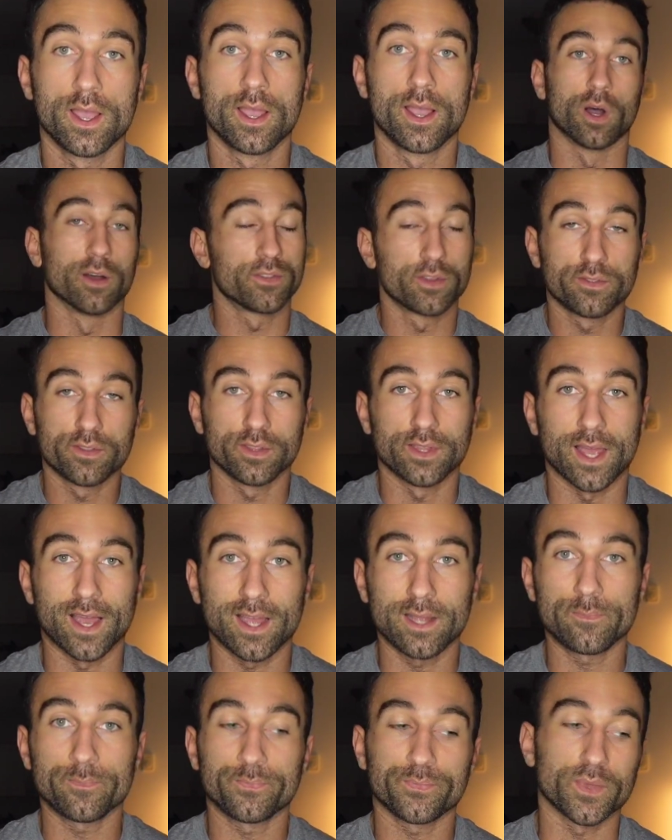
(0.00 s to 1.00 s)
other than
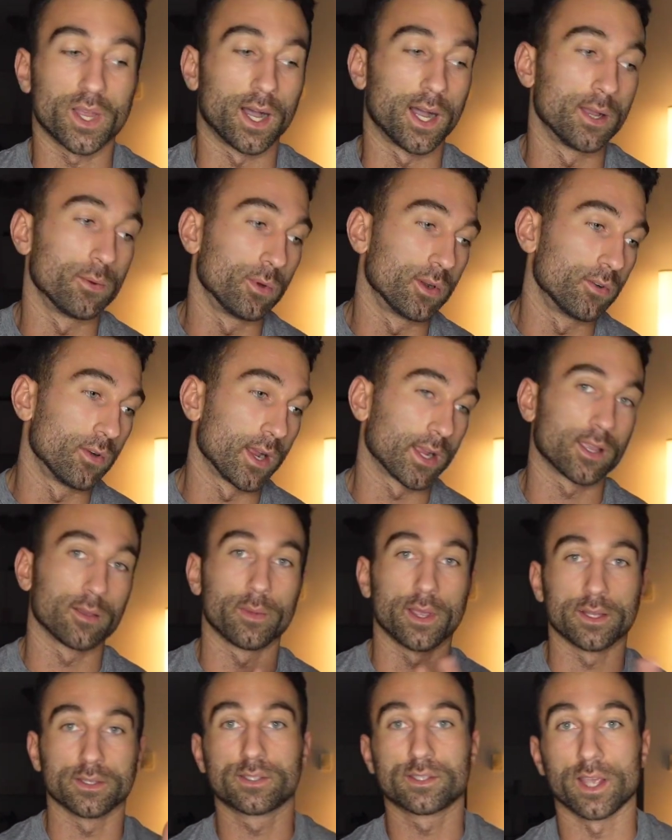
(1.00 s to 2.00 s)
that, I would
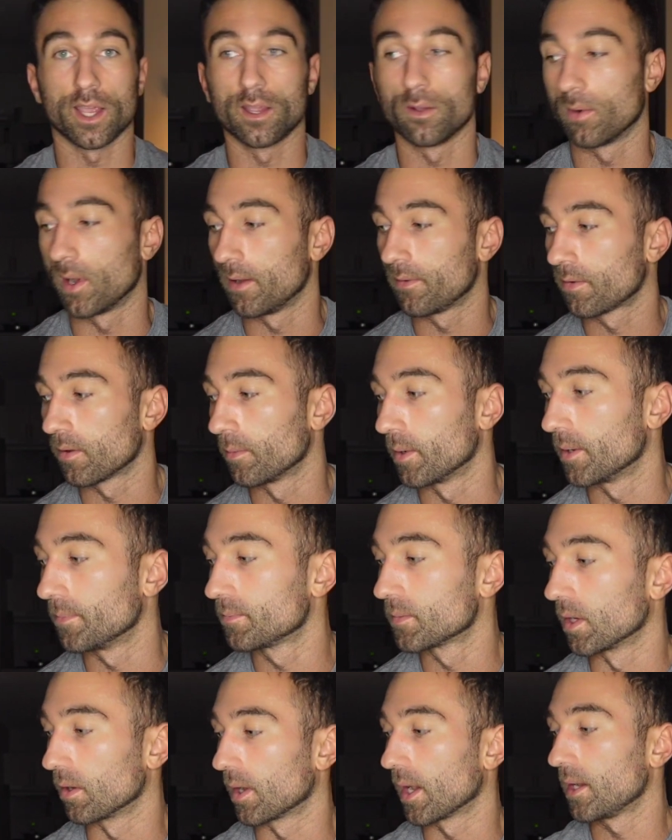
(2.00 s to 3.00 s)
recommend stay away from it.
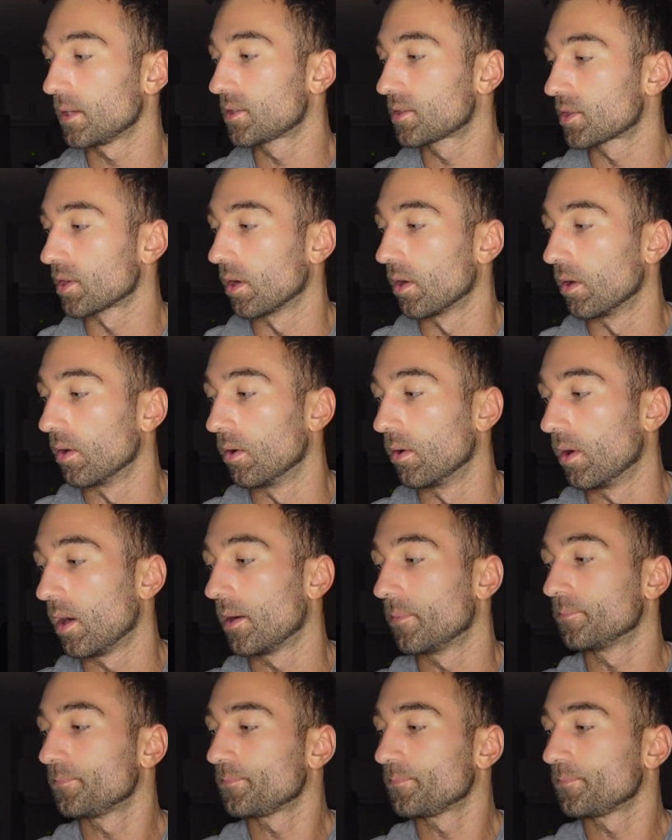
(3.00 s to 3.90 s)
Okay, so